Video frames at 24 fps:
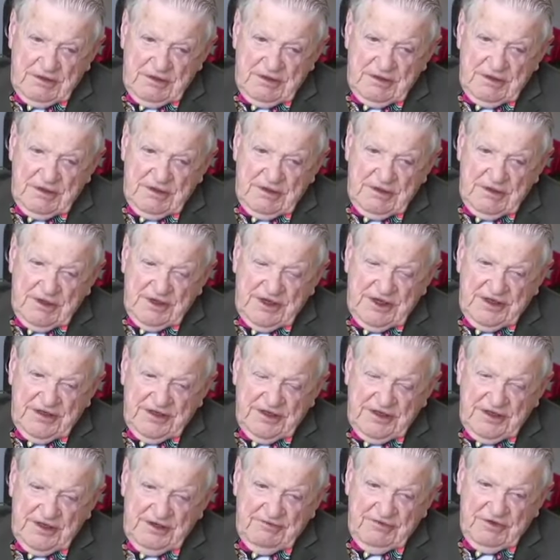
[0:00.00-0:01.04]
The guy
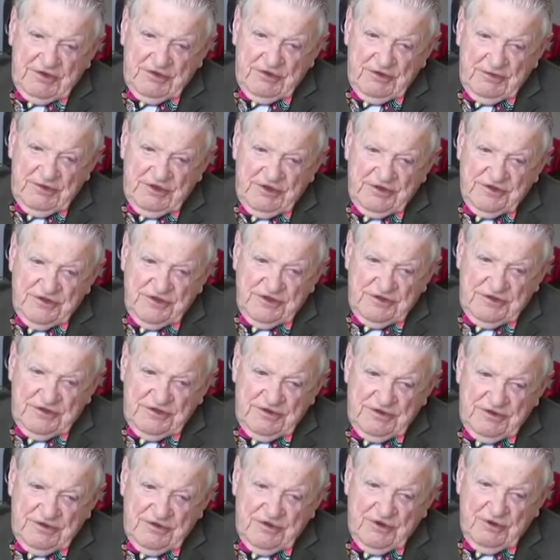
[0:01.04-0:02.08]
that gave it to me
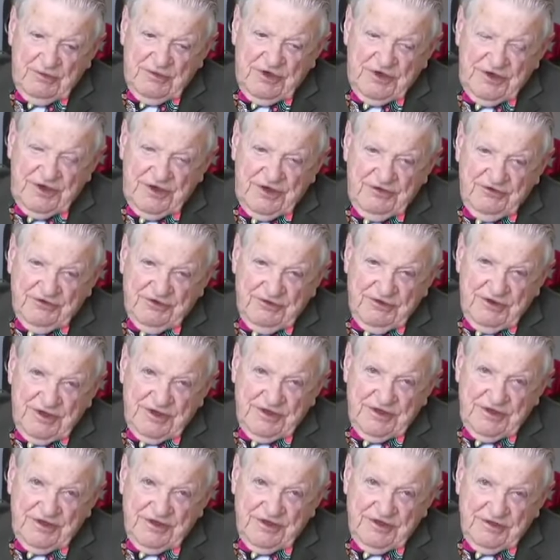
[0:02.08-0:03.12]
said, nobody else
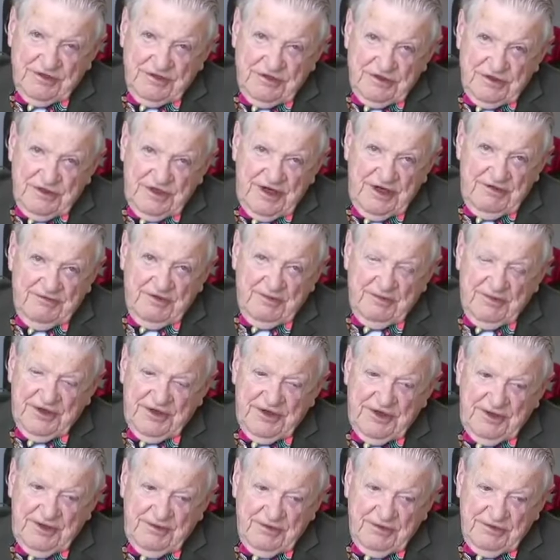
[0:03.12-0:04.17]
around here has ever
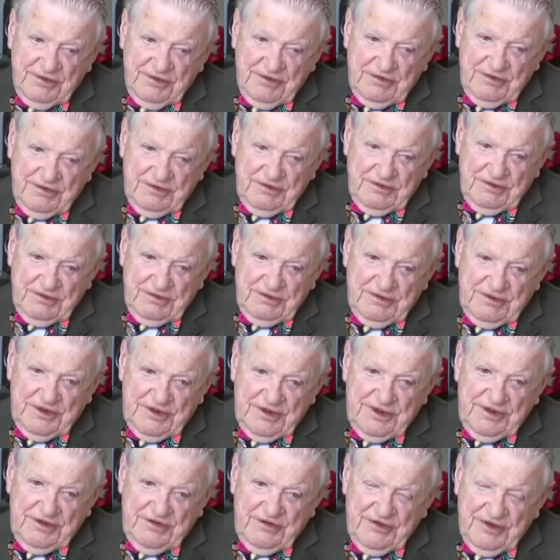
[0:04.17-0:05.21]
been able to
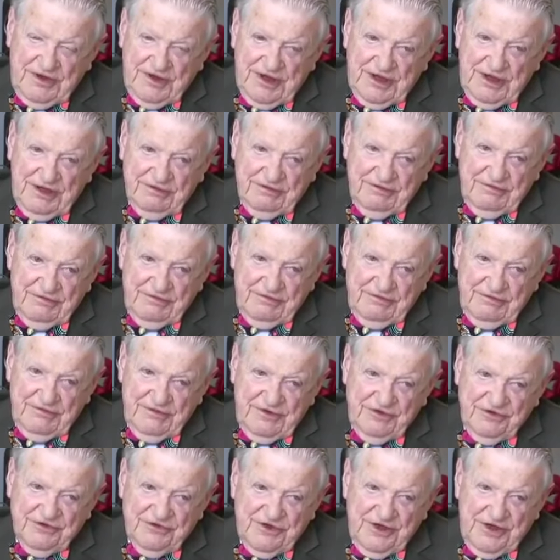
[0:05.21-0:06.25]
get anything out of
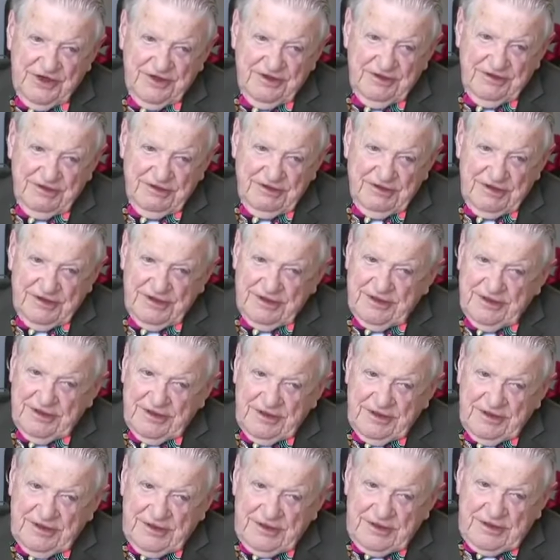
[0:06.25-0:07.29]
these data.
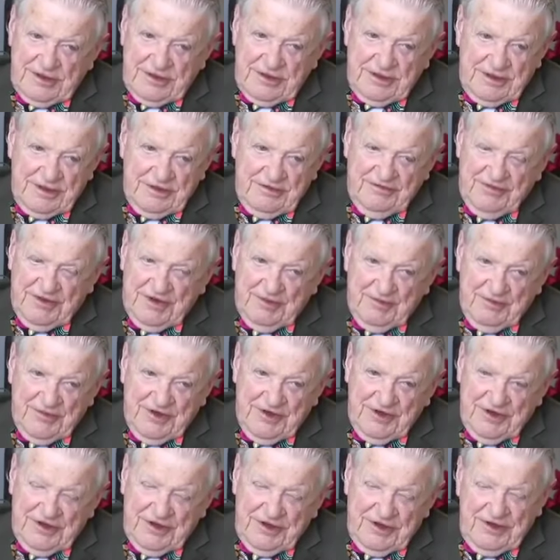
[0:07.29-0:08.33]
And if
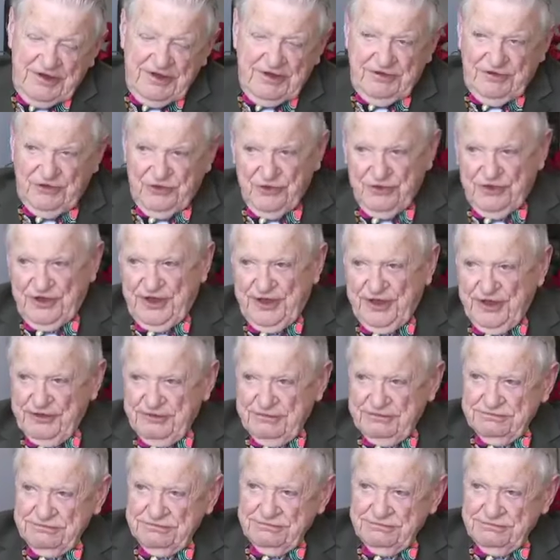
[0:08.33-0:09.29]
anybody can, you can.